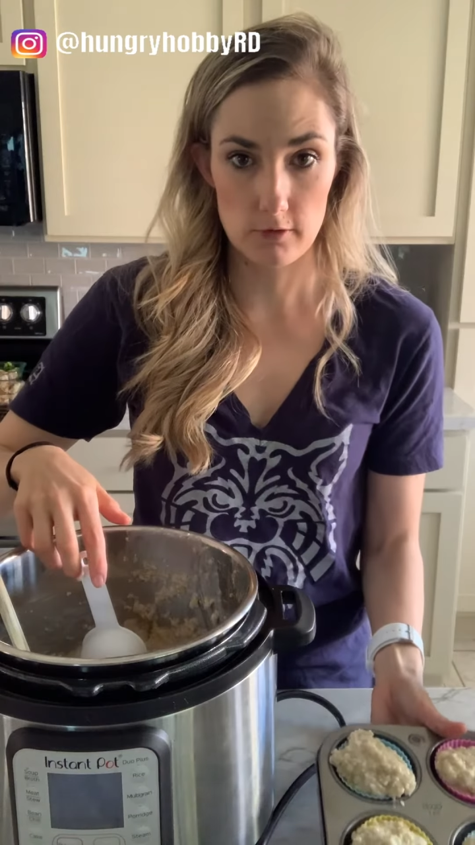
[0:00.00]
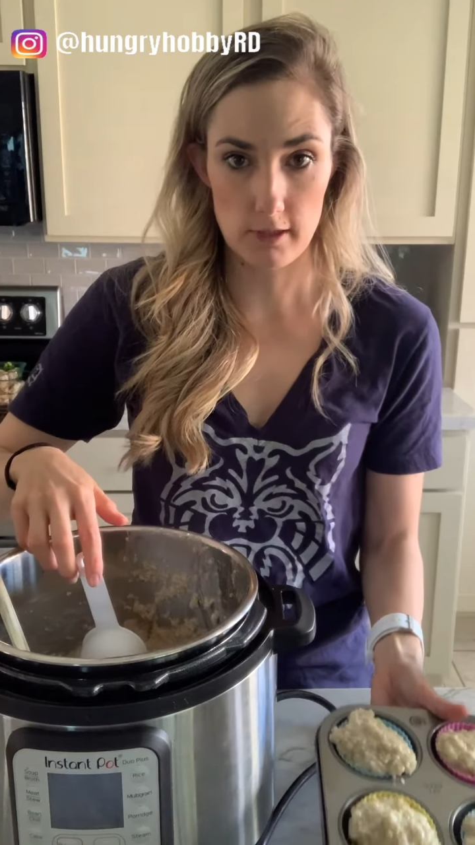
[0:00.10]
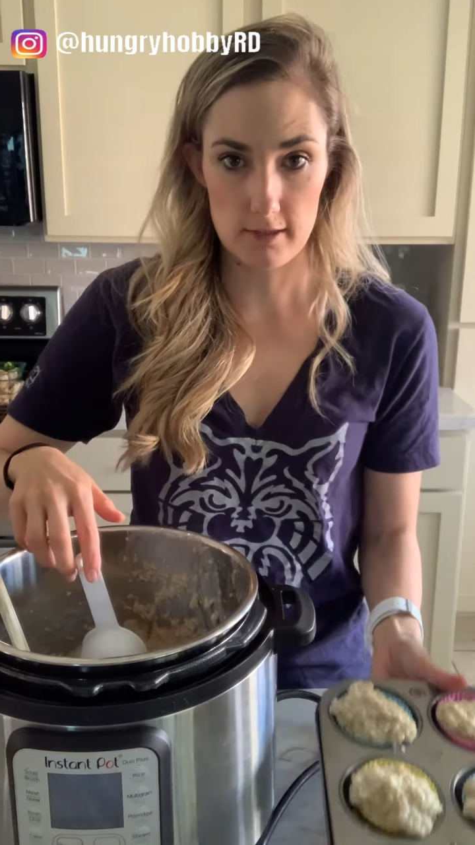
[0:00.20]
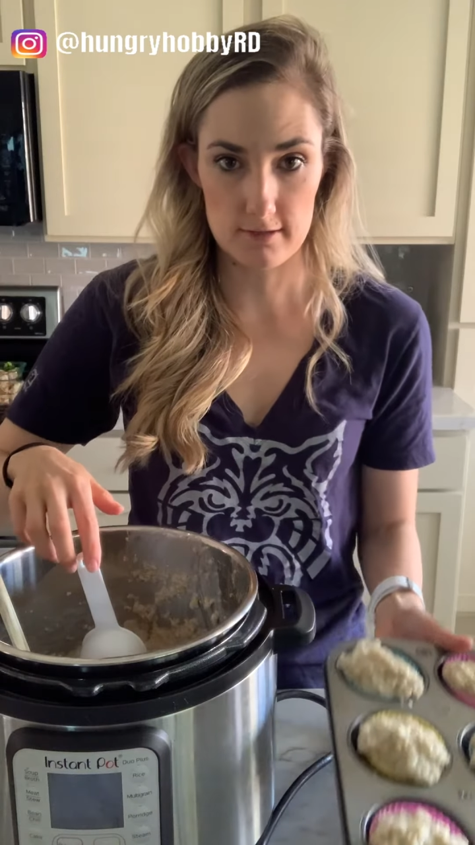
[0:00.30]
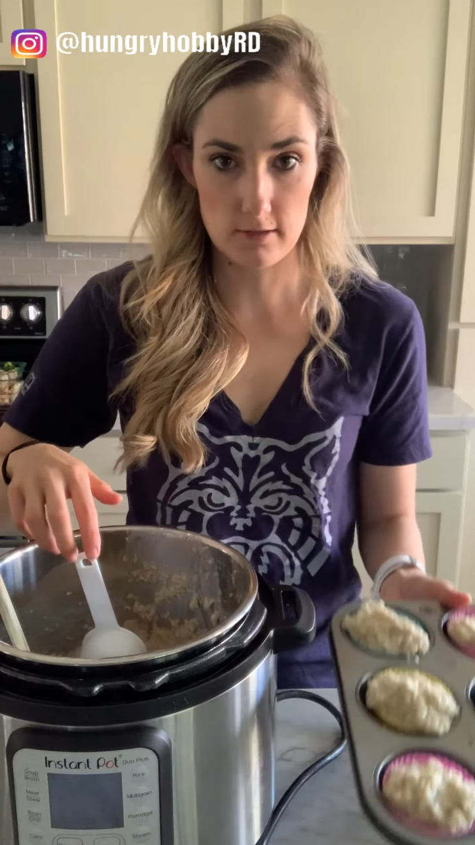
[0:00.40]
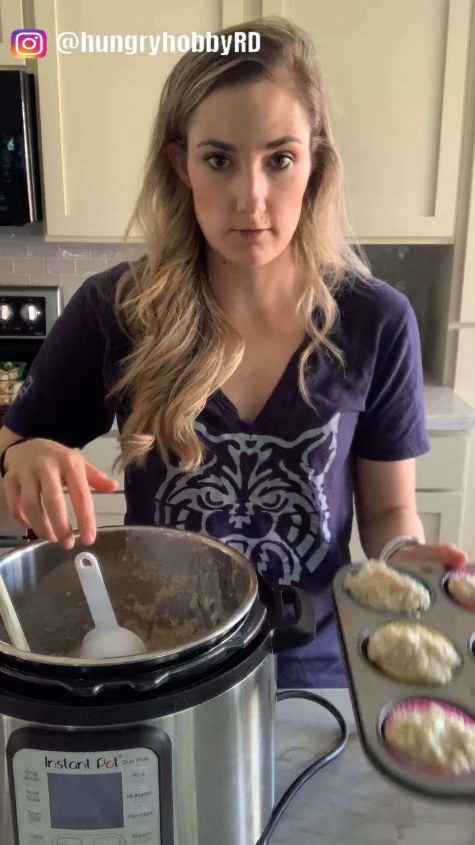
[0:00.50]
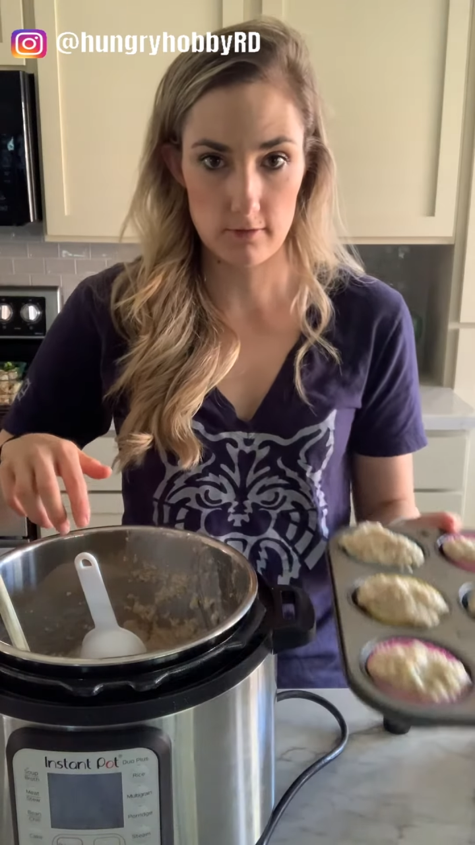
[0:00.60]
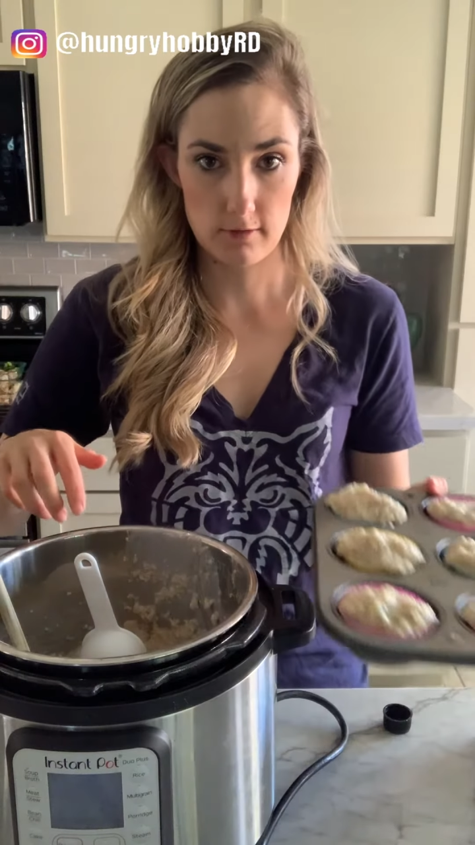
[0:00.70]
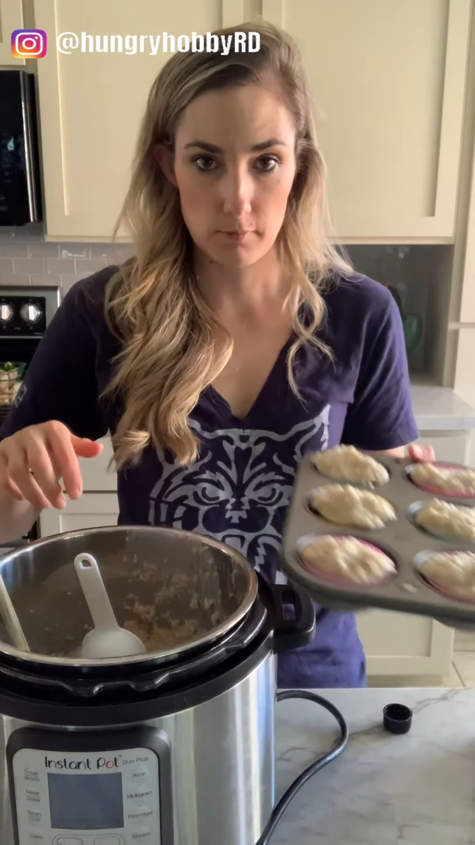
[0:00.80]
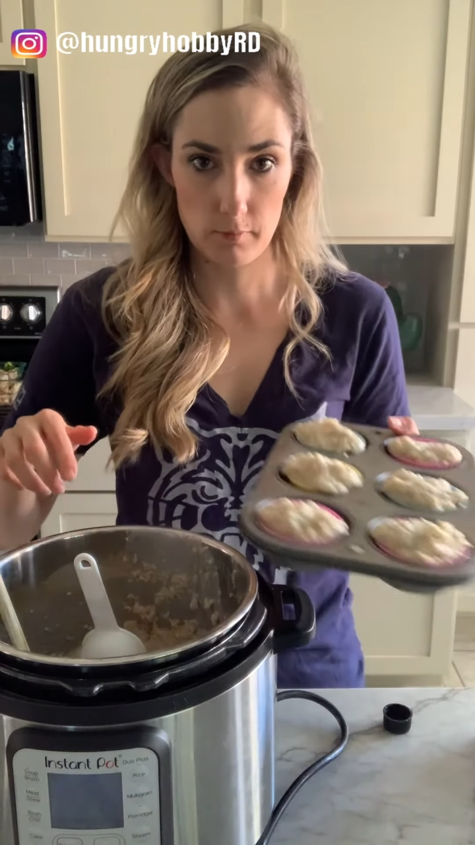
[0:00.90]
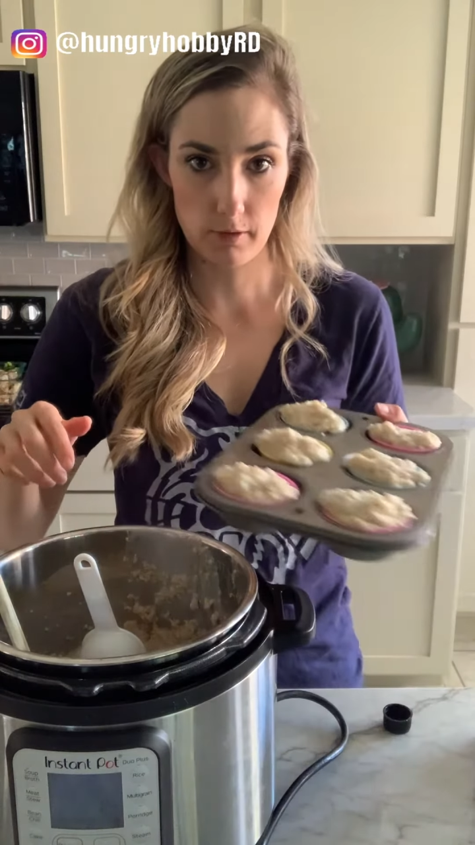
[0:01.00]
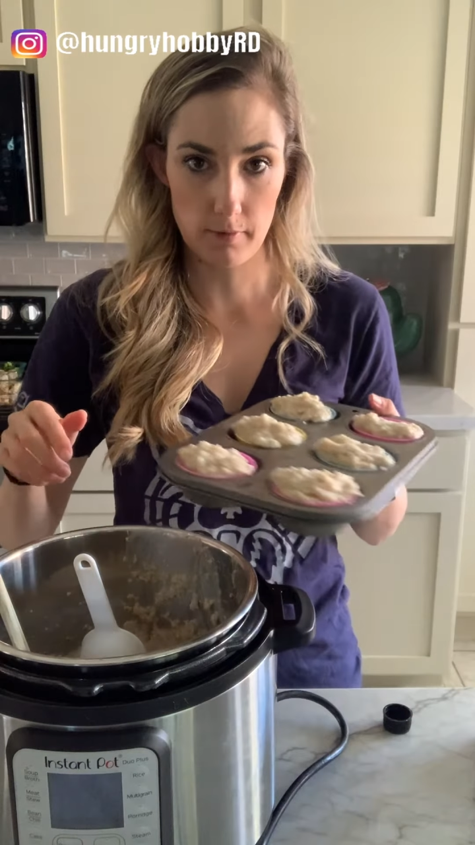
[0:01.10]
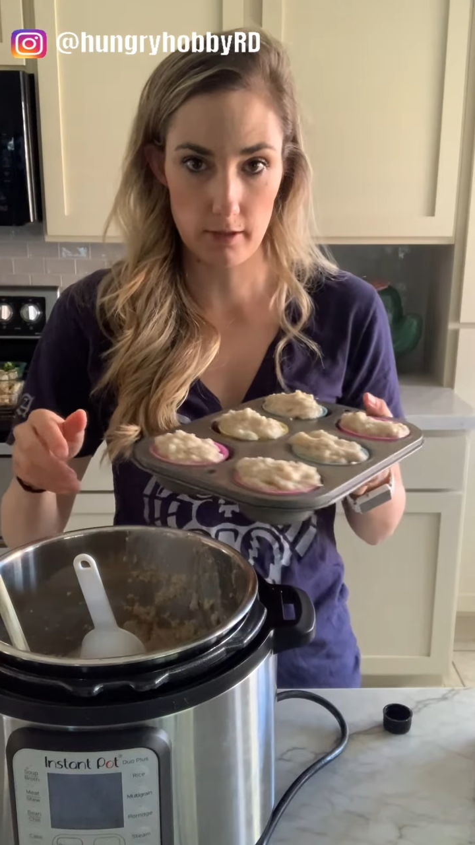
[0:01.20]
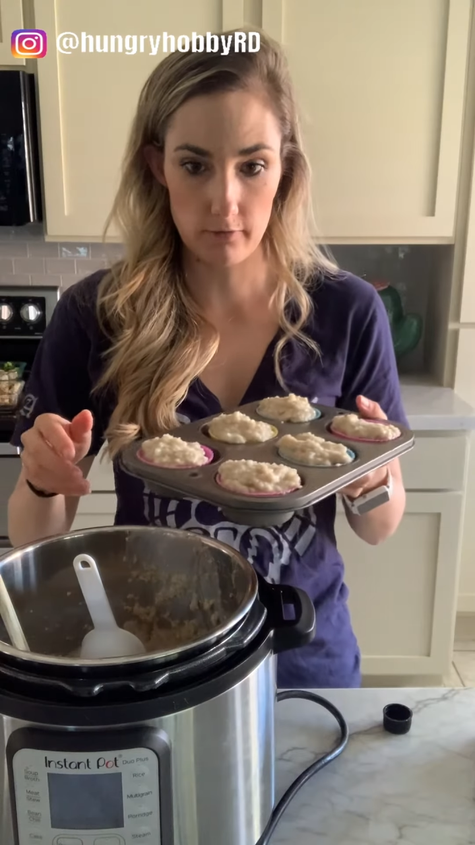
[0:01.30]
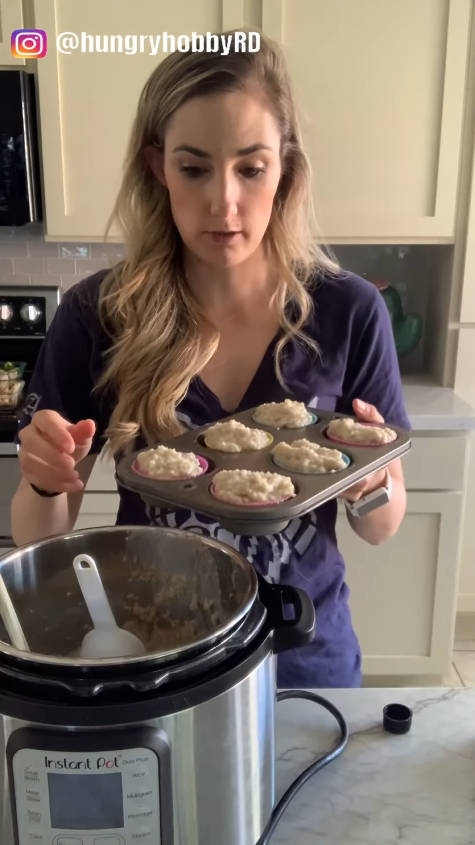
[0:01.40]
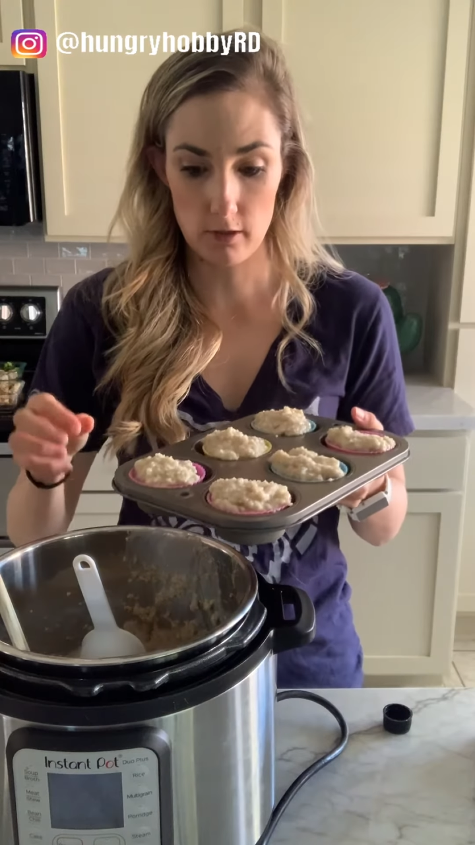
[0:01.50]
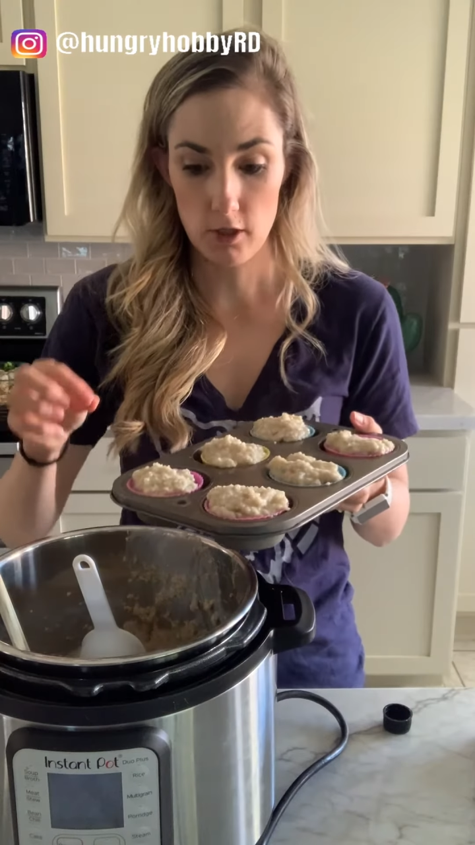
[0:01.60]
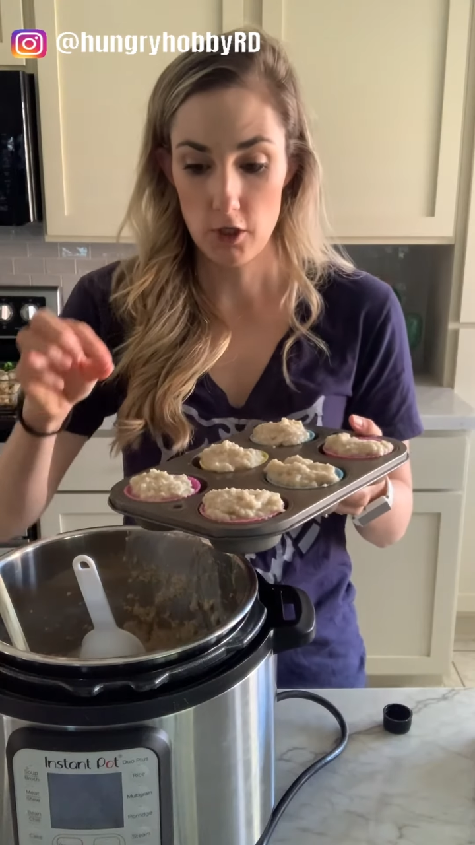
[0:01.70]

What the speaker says: you can't see those, bring it back over here.